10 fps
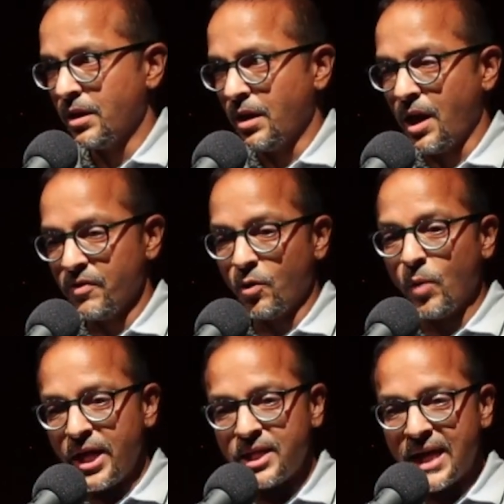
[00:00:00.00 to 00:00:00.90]
On the
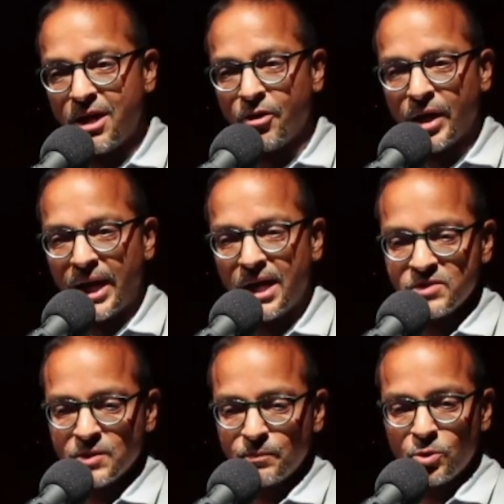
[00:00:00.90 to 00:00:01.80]
way down, I'm
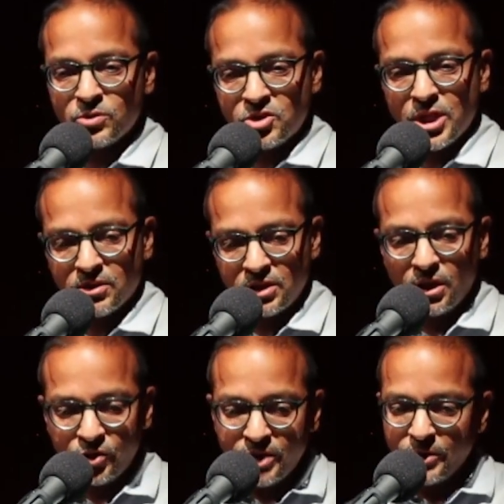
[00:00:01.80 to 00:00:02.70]
supposed to check the
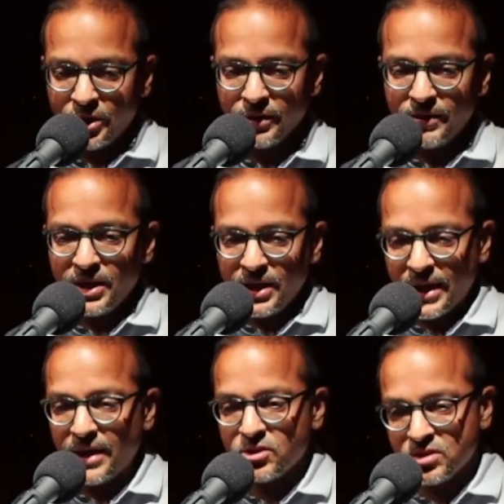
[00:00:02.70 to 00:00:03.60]
altimeter, and
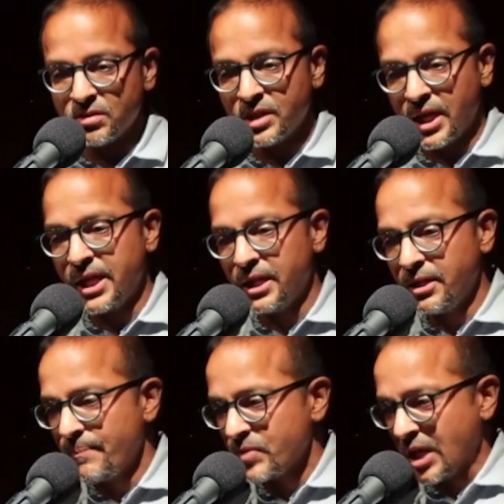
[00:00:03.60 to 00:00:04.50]
at a certain height,
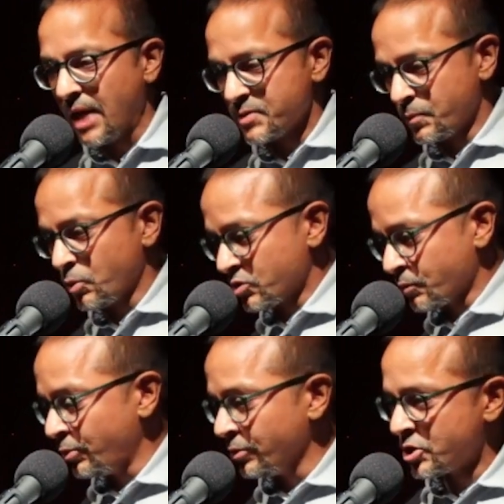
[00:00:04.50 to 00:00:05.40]
I'm supposed to
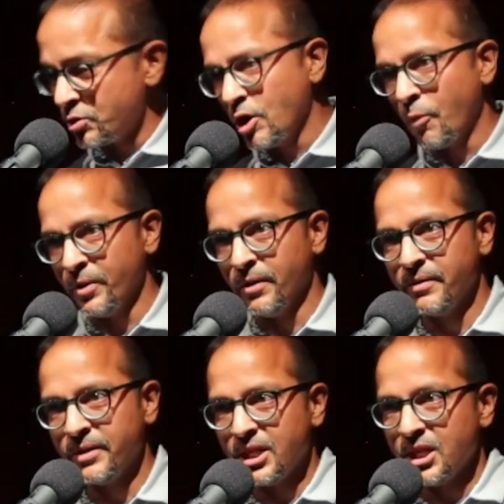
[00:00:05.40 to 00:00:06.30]
pull the chute open.
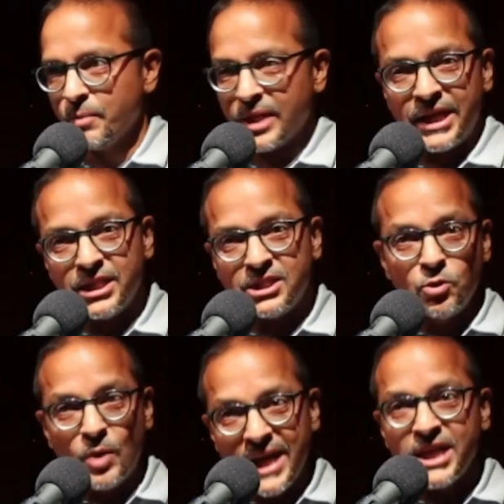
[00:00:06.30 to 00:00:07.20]
But I didn't
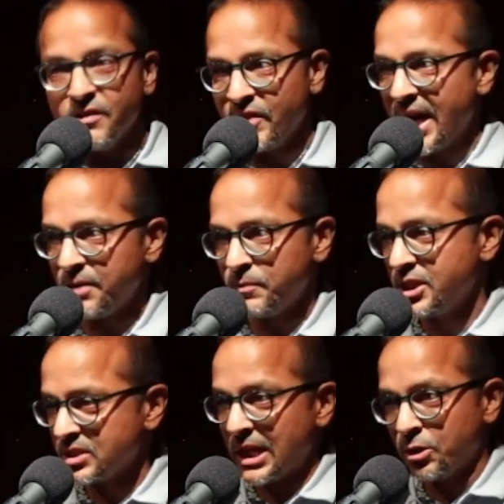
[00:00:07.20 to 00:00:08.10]
do any of that
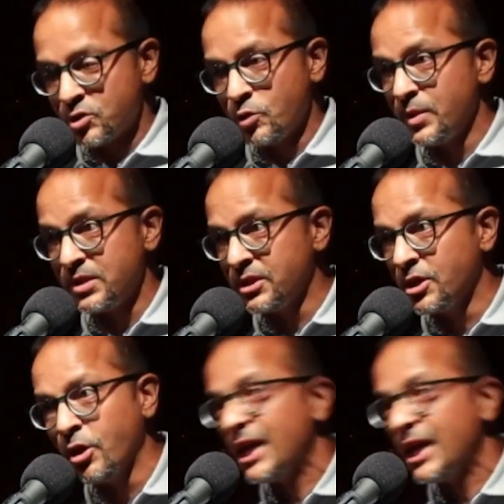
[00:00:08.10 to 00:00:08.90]
because I was too busy going,